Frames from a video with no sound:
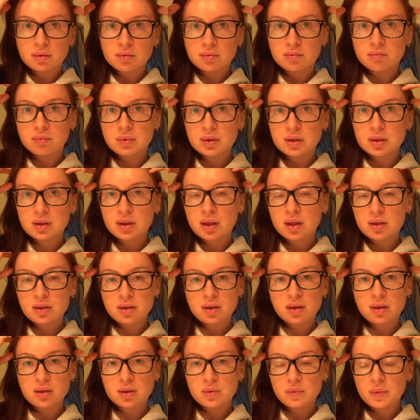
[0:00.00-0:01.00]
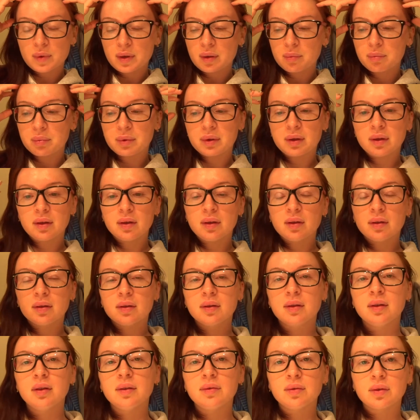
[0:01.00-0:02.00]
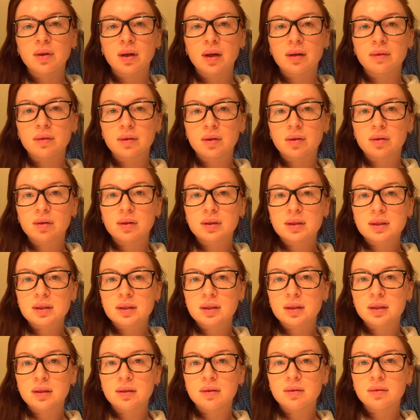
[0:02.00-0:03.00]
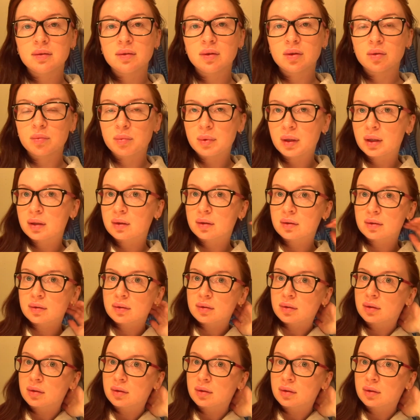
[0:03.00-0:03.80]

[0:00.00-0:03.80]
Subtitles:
massage it as well, but if you have an oily skin, you better